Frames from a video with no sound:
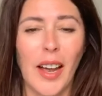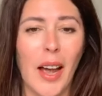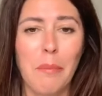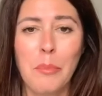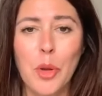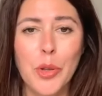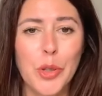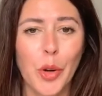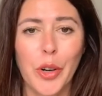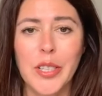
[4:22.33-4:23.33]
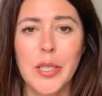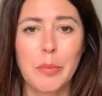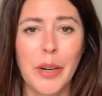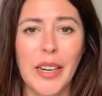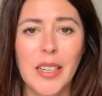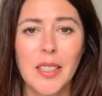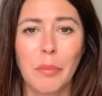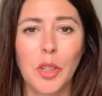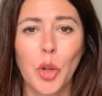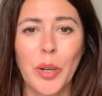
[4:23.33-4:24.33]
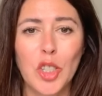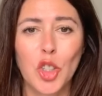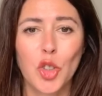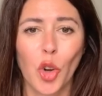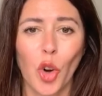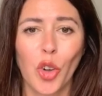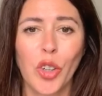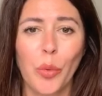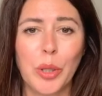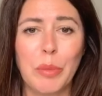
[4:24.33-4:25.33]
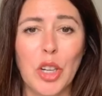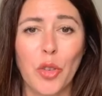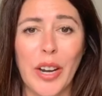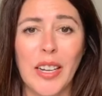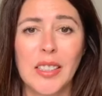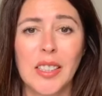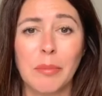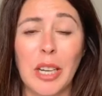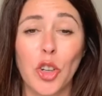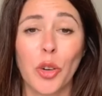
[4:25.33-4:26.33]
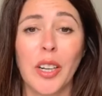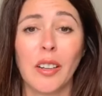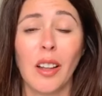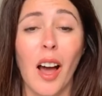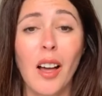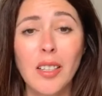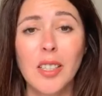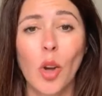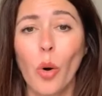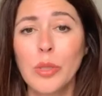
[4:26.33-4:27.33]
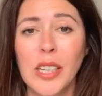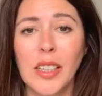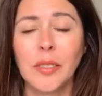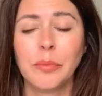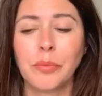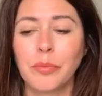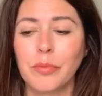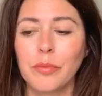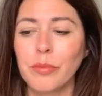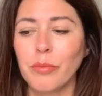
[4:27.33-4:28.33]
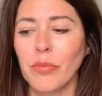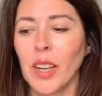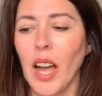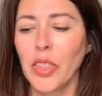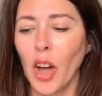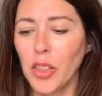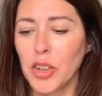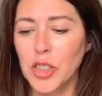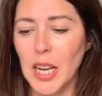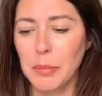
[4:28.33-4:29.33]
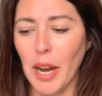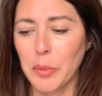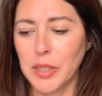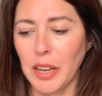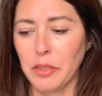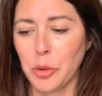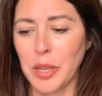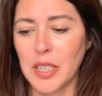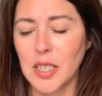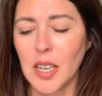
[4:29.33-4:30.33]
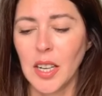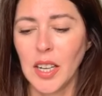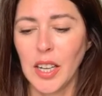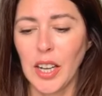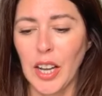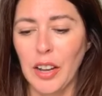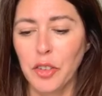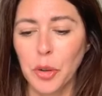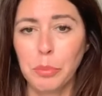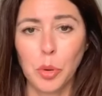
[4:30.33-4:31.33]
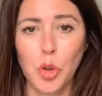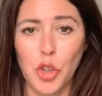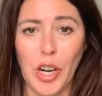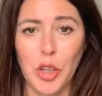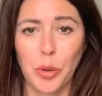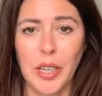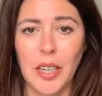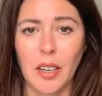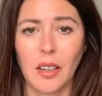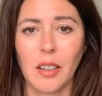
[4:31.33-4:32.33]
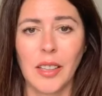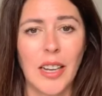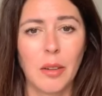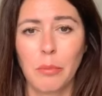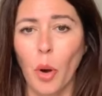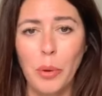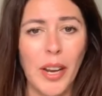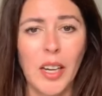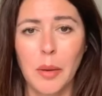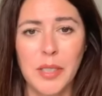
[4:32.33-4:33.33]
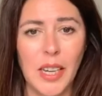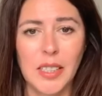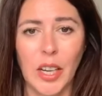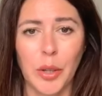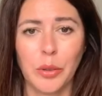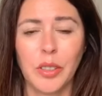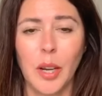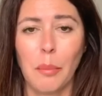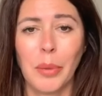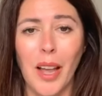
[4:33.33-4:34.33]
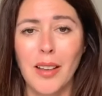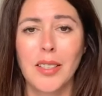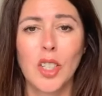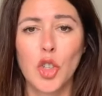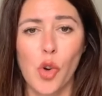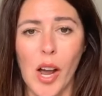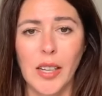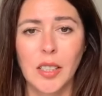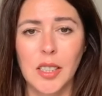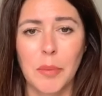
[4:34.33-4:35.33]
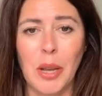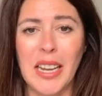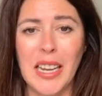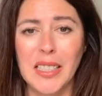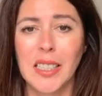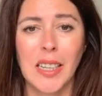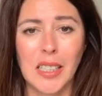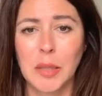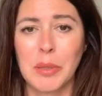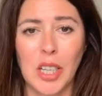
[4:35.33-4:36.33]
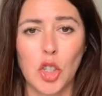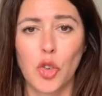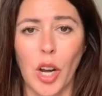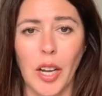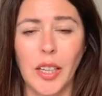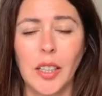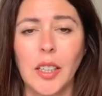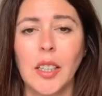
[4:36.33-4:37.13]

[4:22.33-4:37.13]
A mousse or a spray, something quite strong would be great to make your hair last all day. And the other tip I would give you is, if you're blow drying your hair, like pop your hair upside down, blast it dry till it's about 80-90% dry,